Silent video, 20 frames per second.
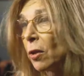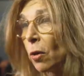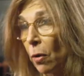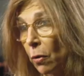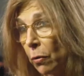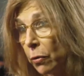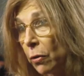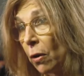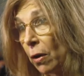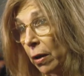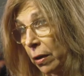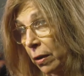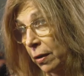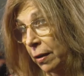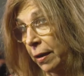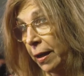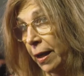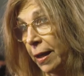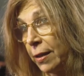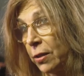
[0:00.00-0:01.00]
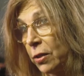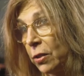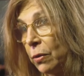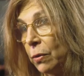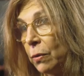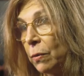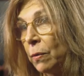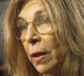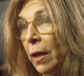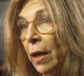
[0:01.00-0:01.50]
their own art and
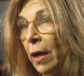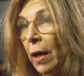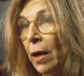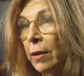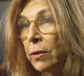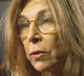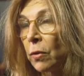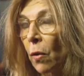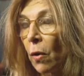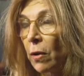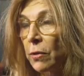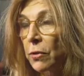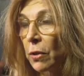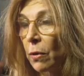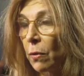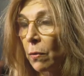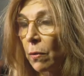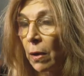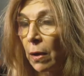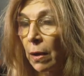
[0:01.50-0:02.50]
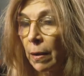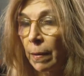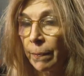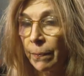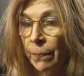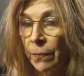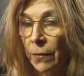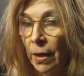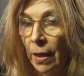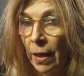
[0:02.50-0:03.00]
to
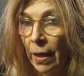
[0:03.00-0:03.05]
also,